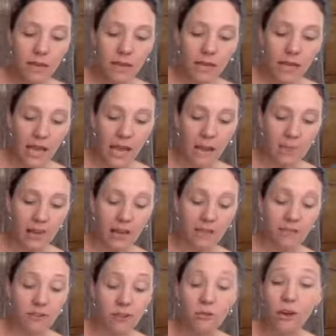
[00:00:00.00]
Okay, but
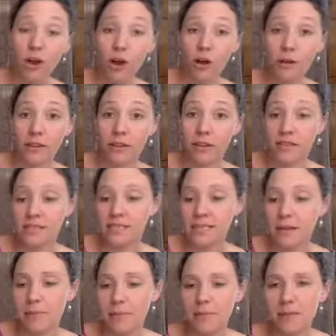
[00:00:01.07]
if you go and look this
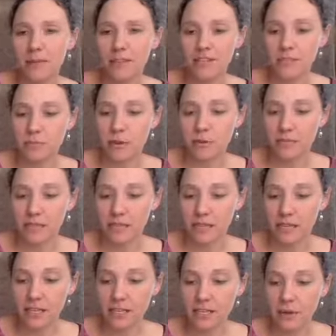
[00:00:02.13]
up, and maybe I'll just post a
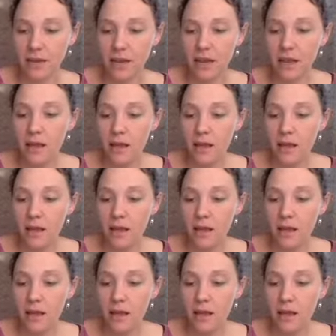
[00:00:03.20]
link to it.